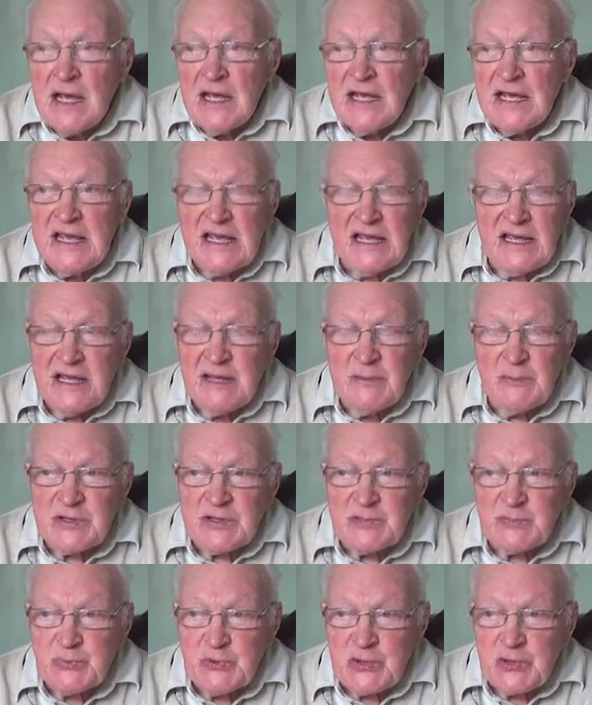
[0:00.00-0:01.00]
he he
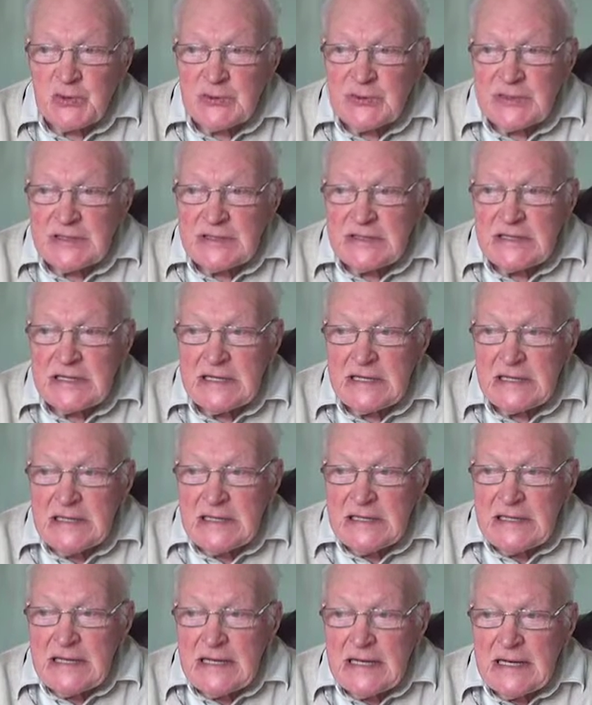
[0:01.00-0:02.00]
was brilliant
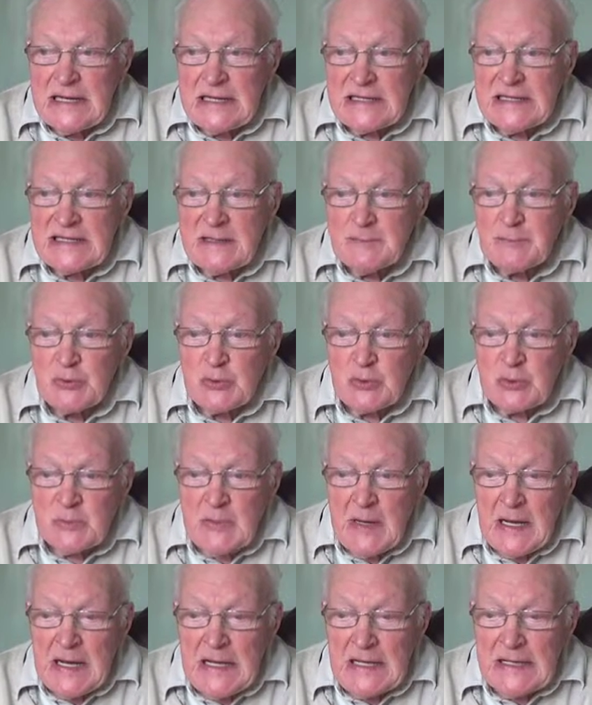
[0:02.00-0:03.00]
as the poor
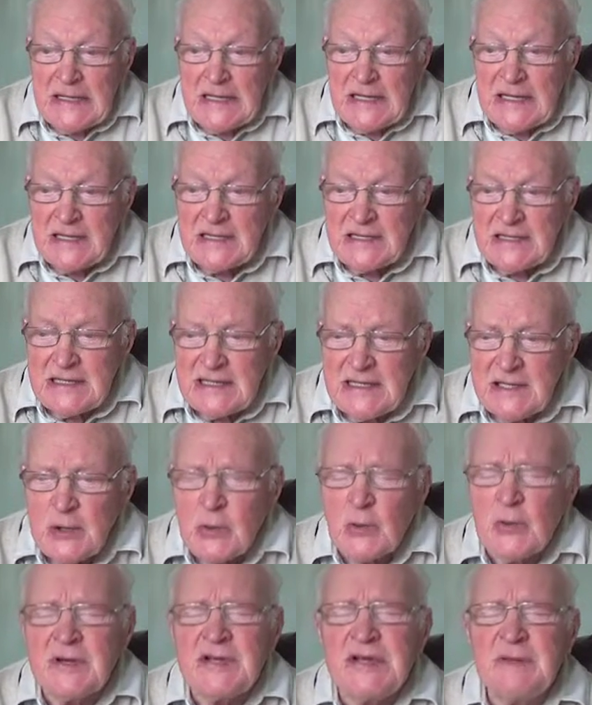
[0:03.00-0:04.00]
man.
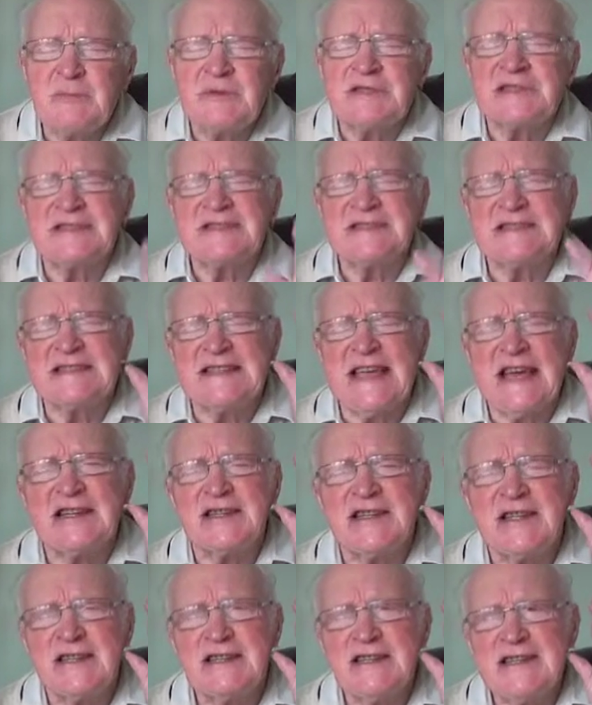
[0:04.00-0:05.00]
No, he was
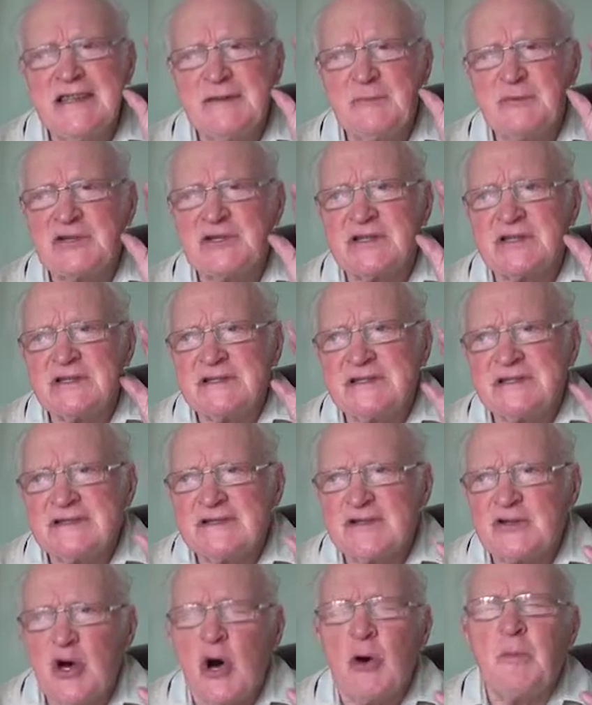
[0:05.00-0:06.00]
good. He was
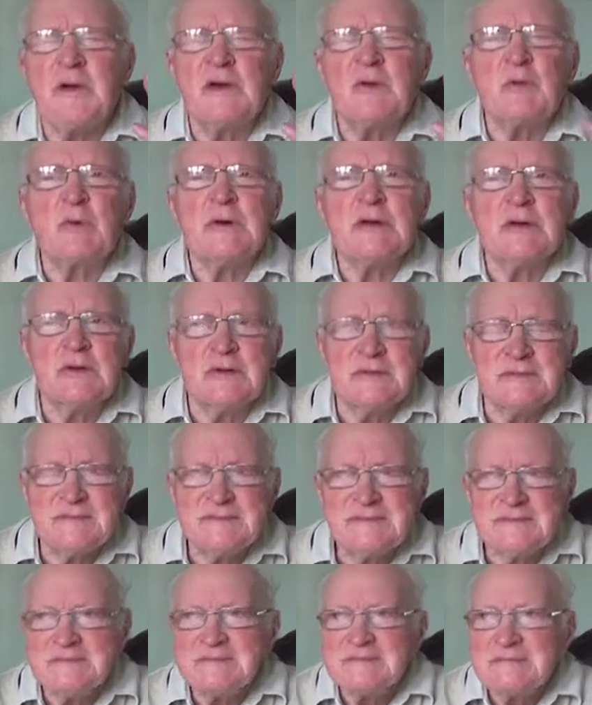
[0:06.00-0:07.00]
will,
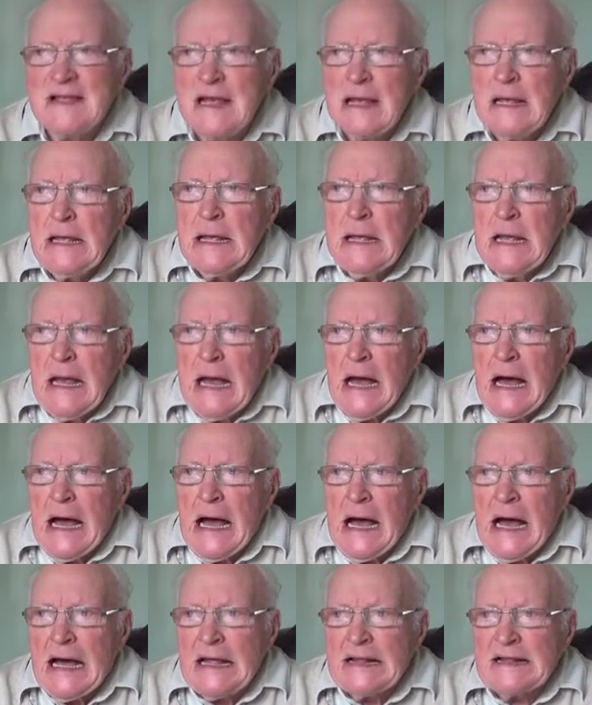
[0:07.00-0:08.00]
Right.
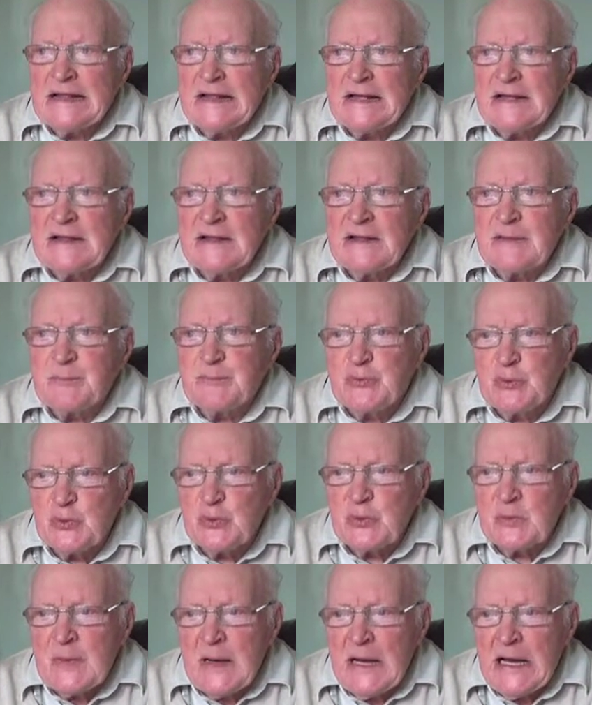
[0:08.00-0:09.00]
And the
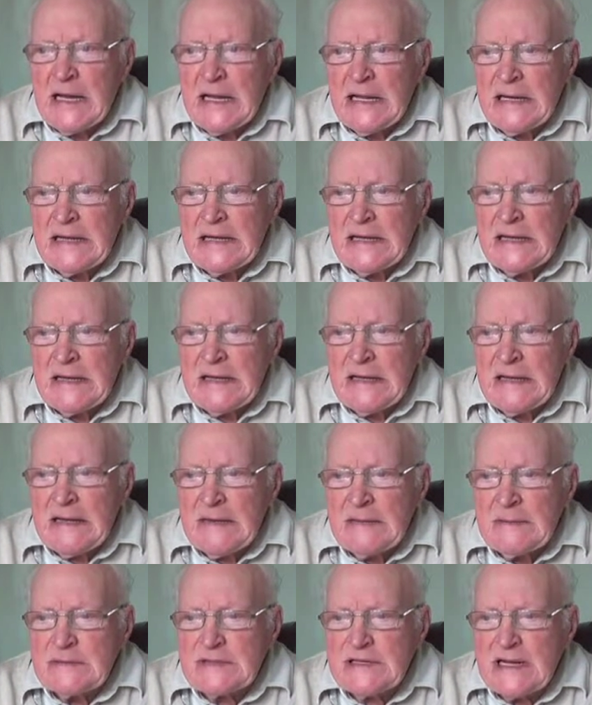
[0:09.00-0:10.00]
poor man
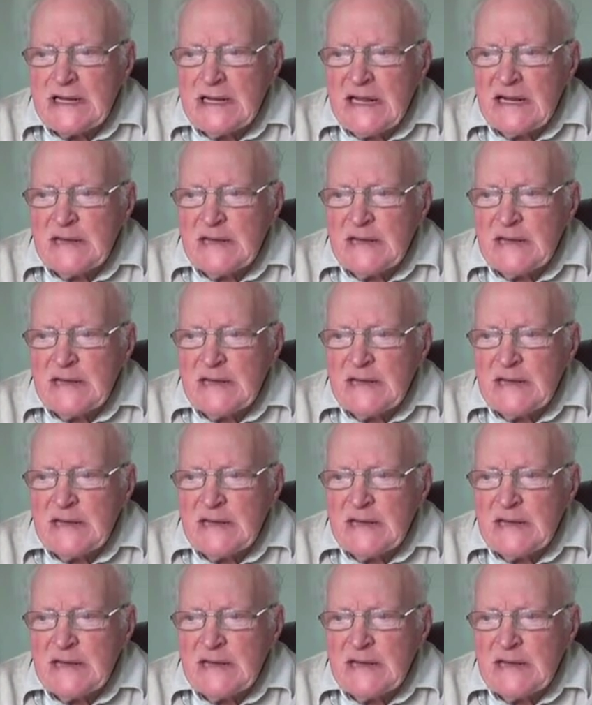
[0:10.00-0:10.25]
was an